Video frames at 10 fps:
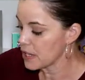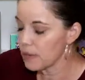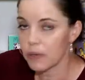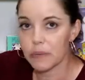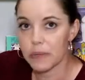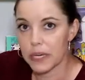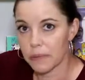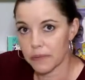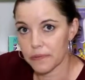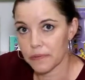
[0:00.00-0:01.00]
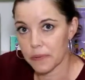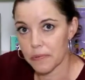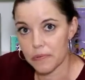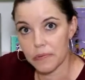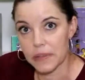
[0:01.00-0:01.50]
You want to be able to flip
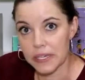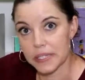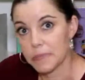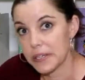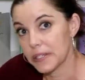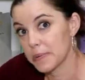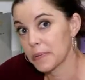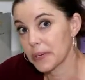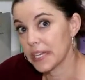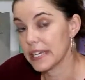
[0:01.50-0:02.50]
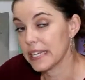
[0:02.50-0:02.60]
through these bins pretty